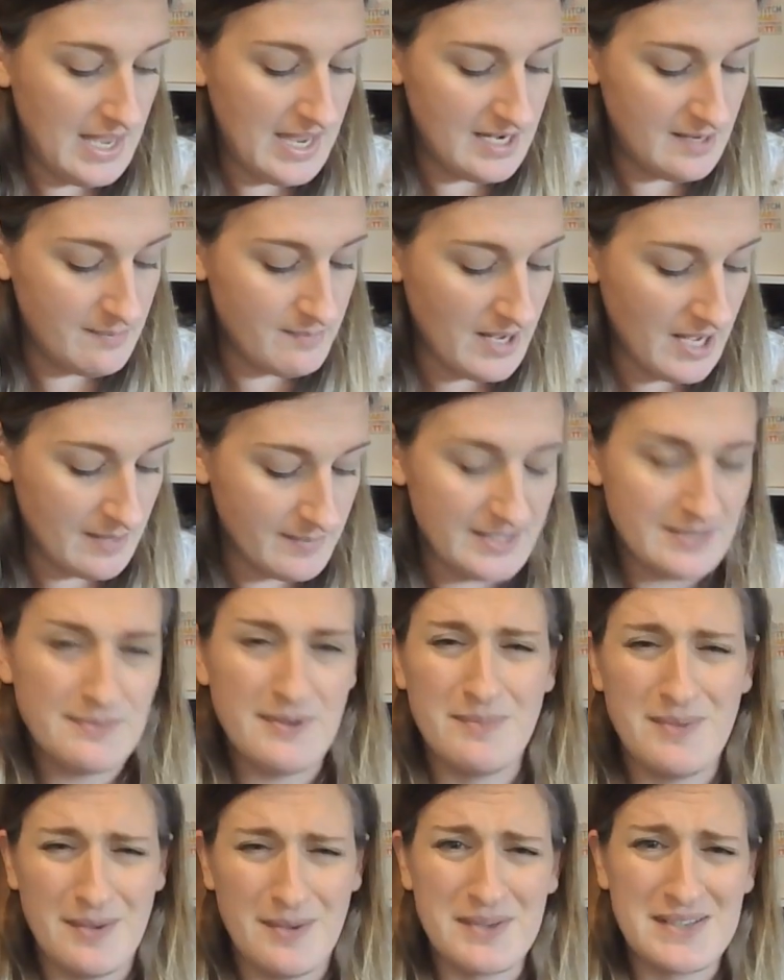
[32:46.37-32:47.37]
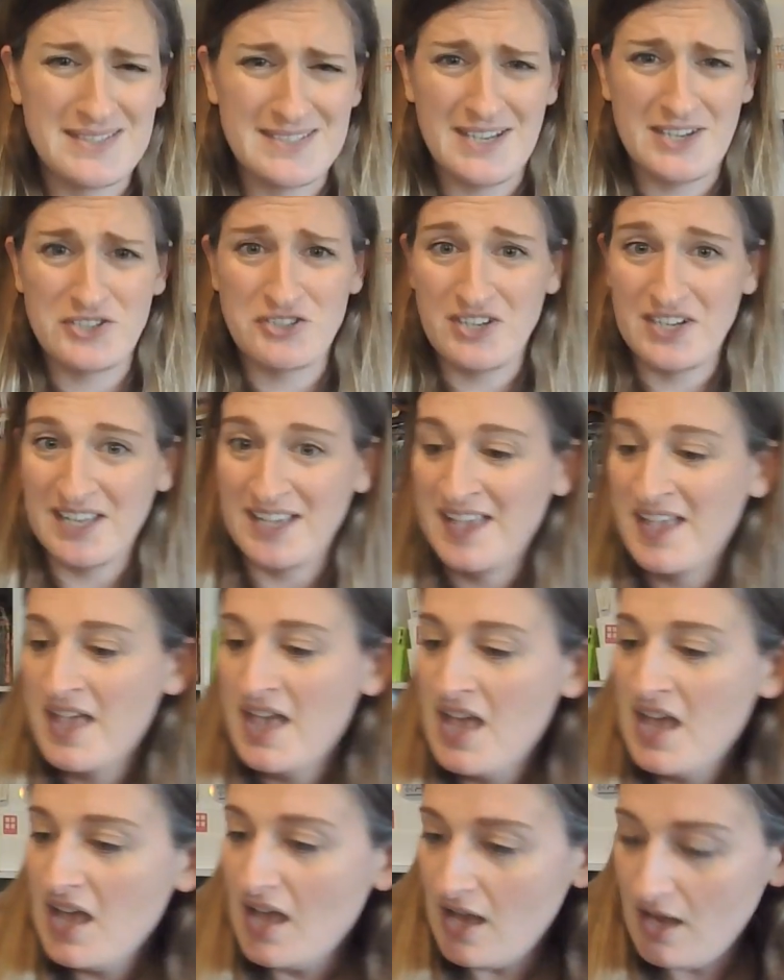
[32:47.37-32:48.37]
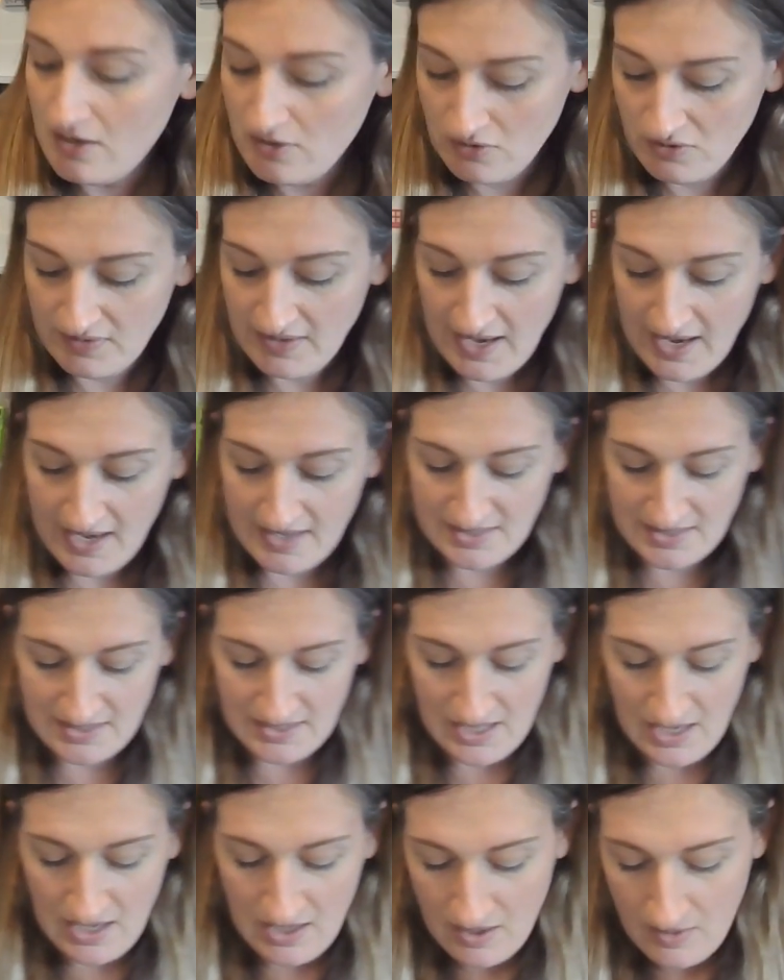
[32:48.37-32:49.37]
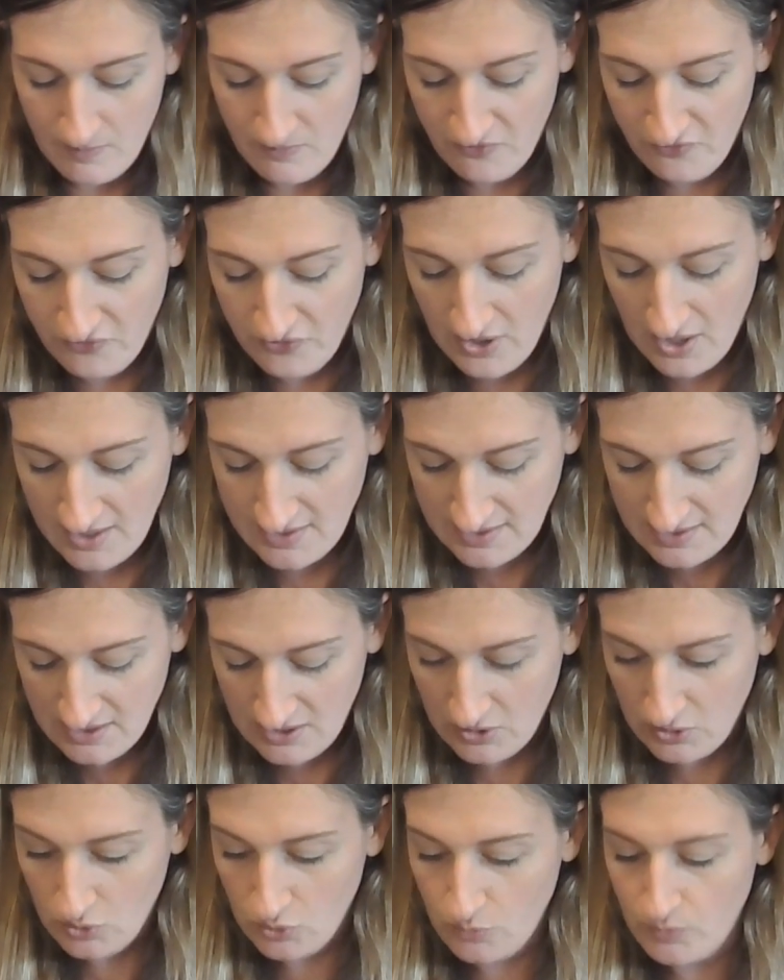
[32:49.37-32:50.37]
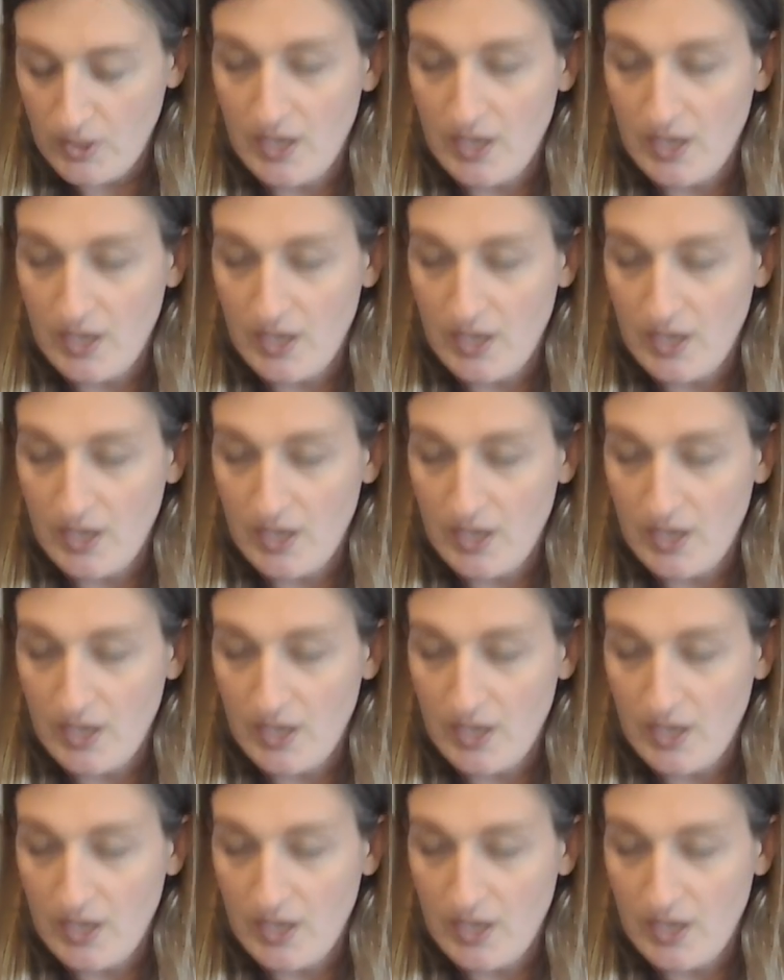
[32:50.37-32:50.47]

bobbins, maybe I'm exaggerating, on her last floss tube.